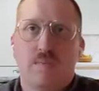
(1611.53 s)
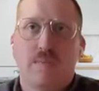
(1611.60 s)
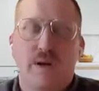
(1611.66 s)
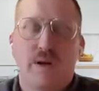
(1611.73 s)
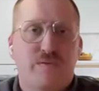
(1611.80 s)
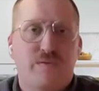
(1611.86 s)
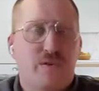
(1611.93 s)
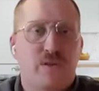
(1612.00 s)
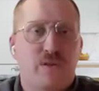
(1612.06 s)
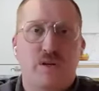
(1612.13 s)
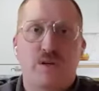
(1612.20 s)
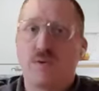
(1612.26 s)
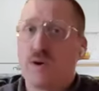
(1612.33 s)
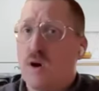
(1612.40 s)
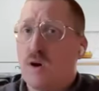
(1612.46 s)
But if it's a
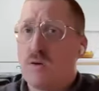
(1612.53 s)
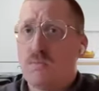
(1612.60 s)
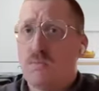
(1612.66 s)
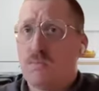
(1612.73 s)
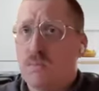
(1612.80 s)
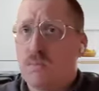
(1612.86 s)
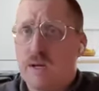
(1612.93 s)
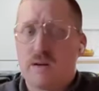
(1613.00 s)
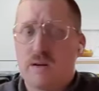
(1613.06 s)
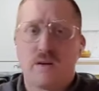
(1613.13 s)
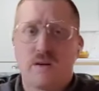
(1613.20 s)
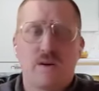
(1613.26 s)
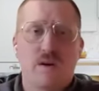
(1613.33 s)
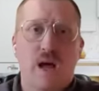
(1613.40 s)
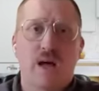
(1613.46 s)
newer home and
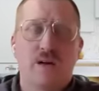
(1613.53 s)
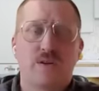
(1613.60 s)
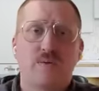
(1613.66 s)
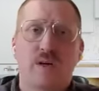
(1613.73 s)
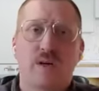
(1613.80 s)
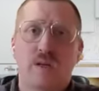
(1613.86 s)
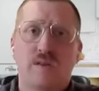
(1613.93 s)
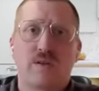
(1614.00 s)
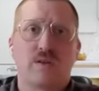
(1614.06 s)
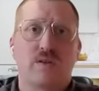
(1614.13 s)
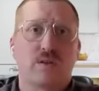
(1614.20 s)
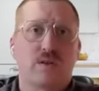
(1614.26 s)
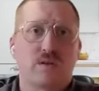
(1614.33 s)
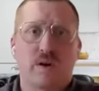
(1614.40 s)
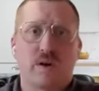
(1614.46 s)
you're not doing
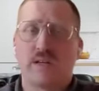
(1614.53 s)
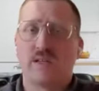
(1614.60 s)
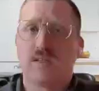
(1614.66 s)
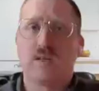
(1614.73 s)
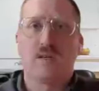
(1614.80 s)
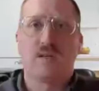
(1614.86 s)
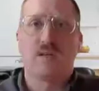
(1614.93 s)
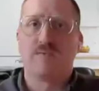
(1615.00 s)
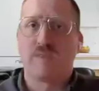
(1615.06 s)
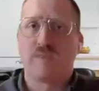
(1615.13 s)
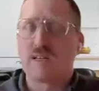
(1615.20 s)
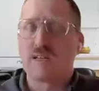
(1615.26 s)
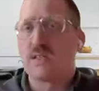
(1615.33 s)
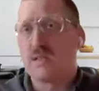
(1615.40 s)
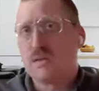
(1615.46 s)
anything crazy and
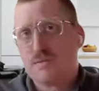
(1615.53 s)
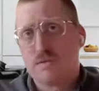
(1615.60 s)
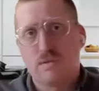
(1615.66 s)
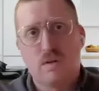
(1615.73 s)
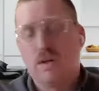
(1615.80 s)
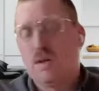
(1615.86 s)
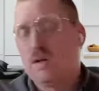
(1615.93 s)
invasive,